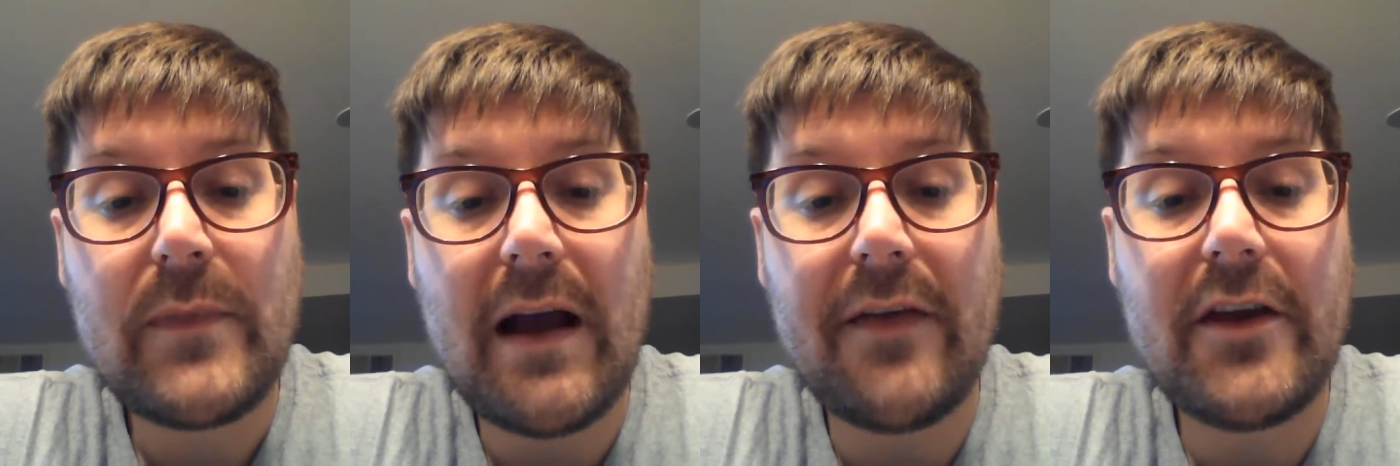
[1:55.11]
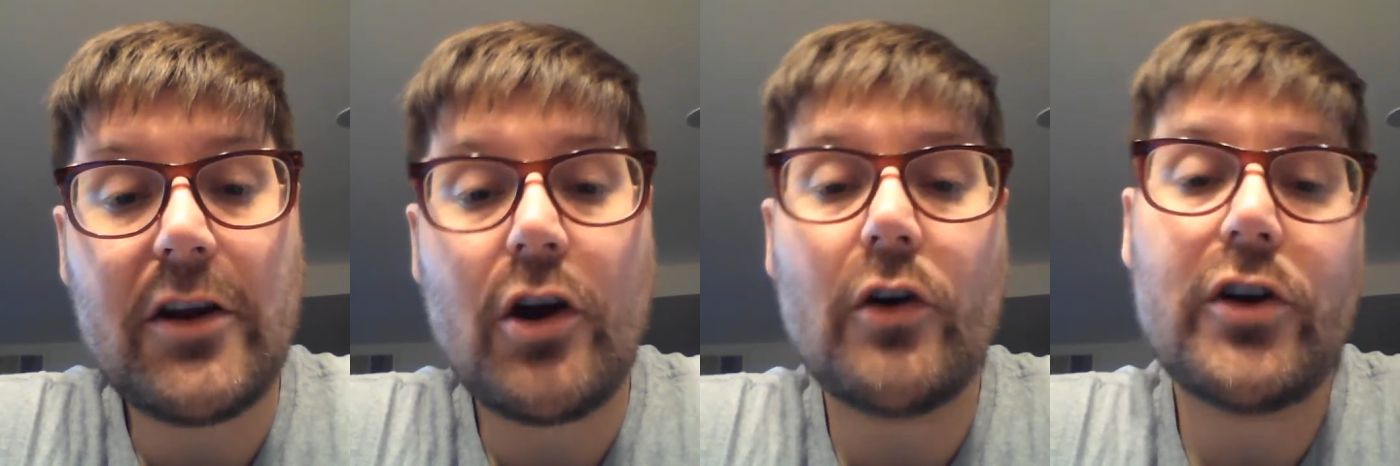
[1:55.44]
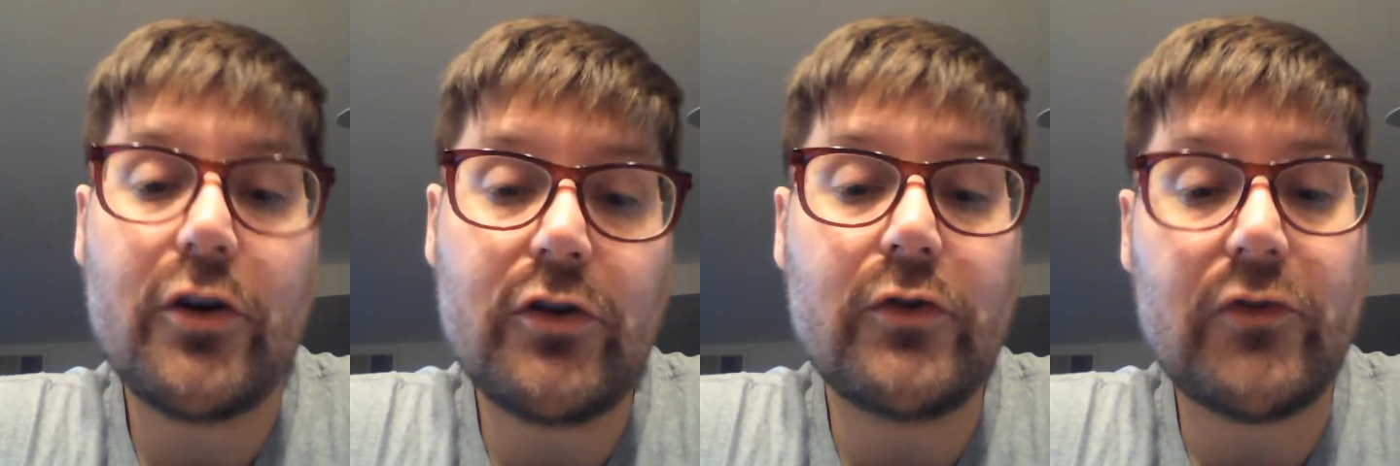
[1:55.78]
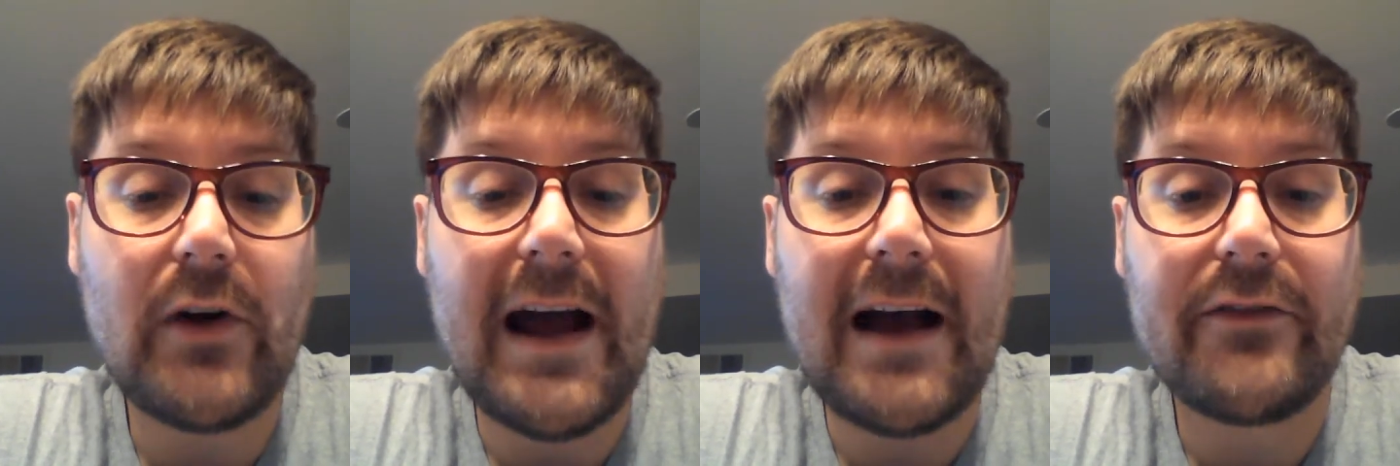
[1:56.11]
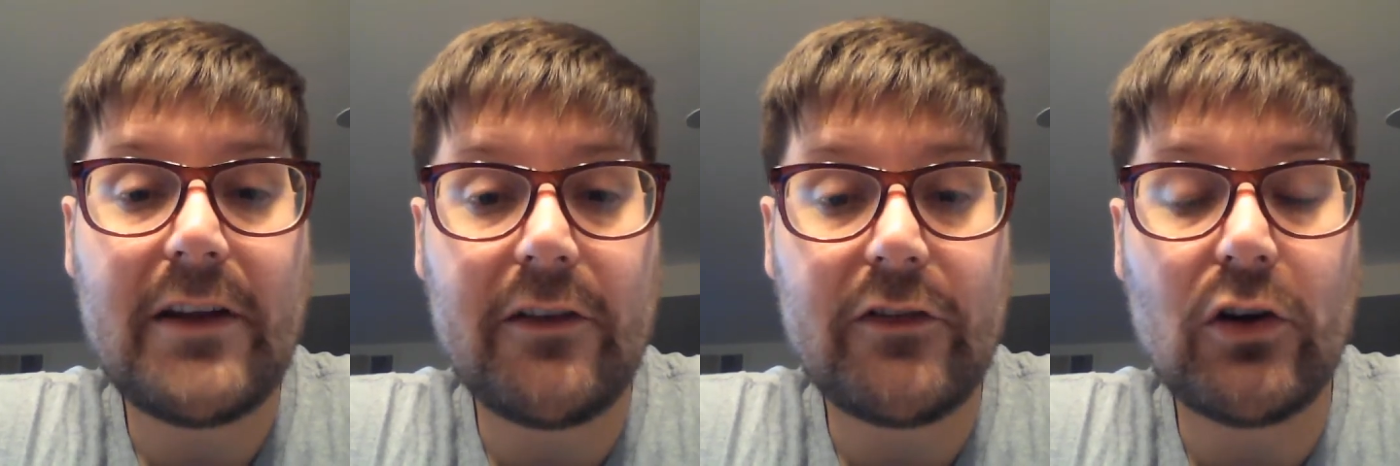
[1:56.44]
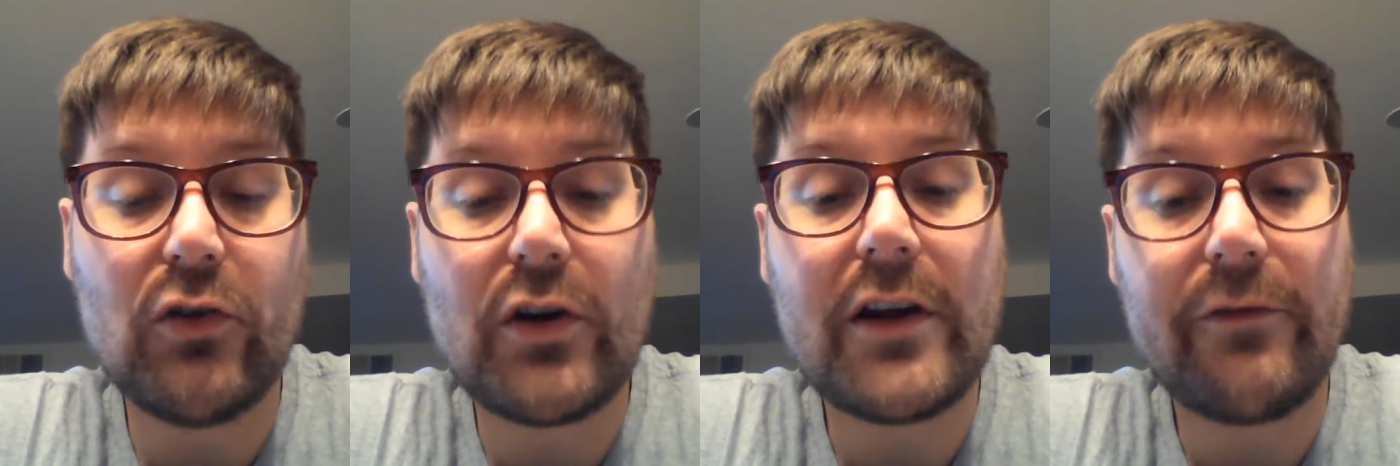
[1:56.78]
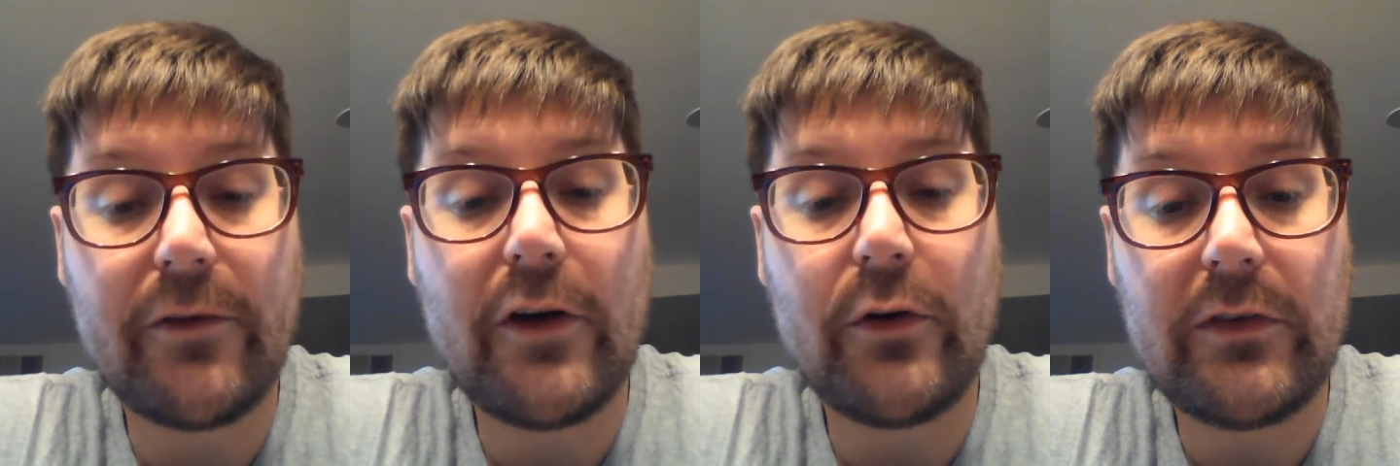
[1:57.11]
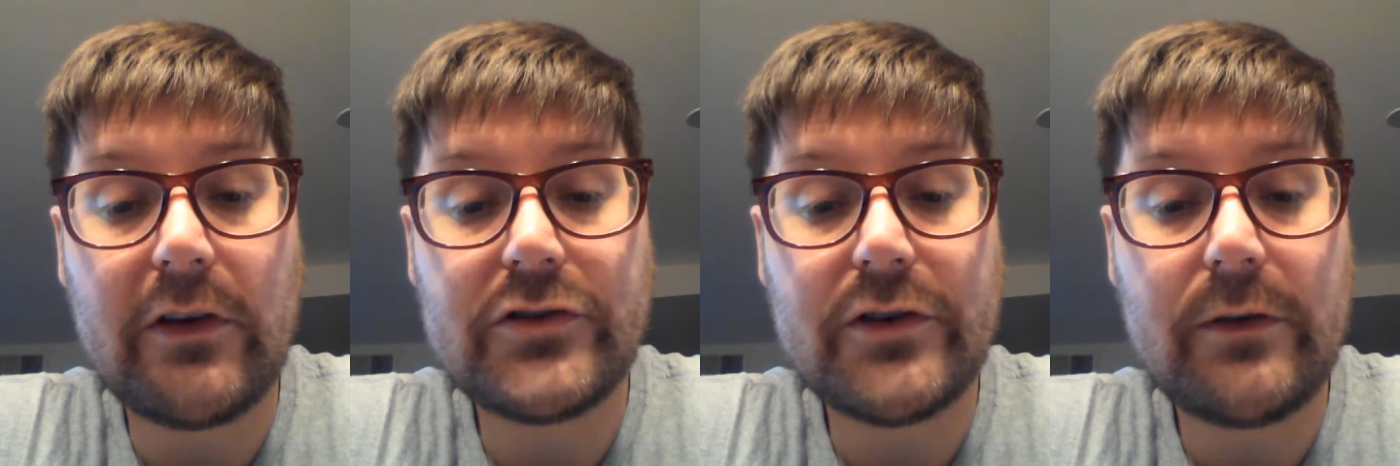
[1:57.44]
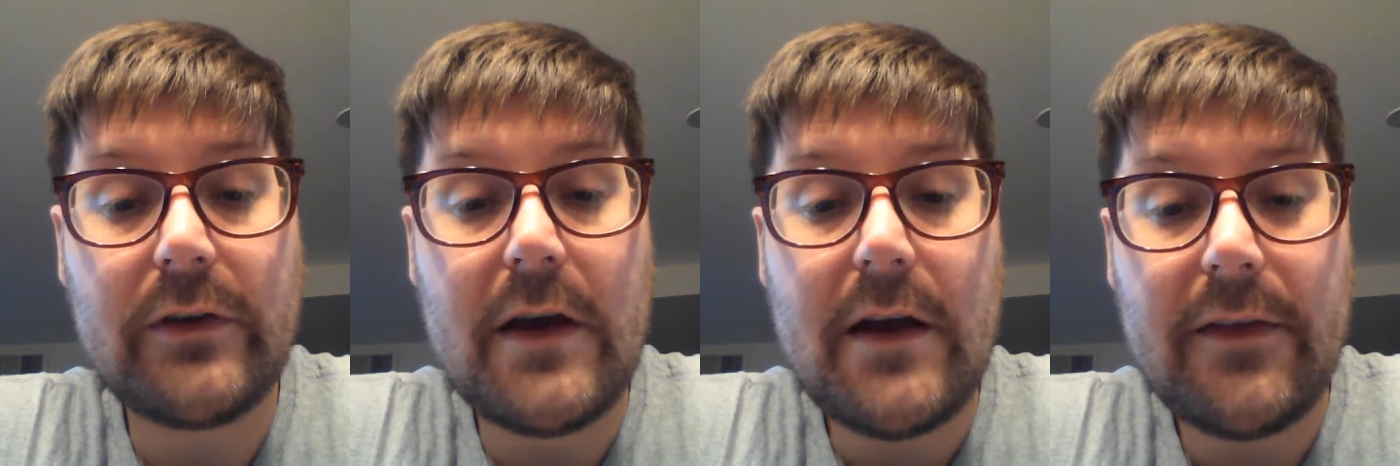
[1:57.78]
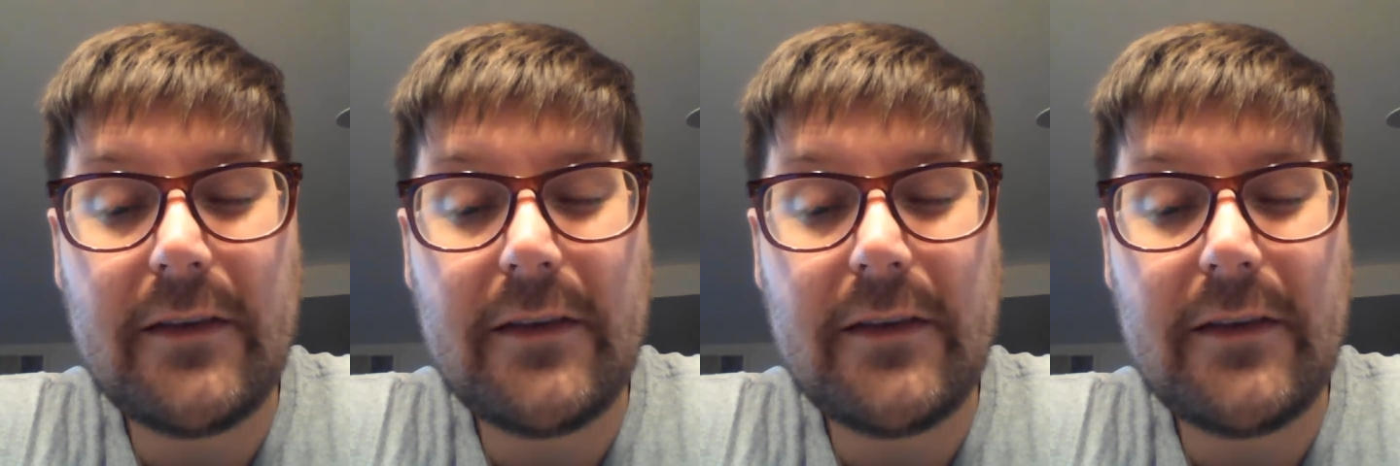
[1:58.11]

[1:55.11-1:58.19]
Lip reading: and then go to your new draft and start looking for those issues.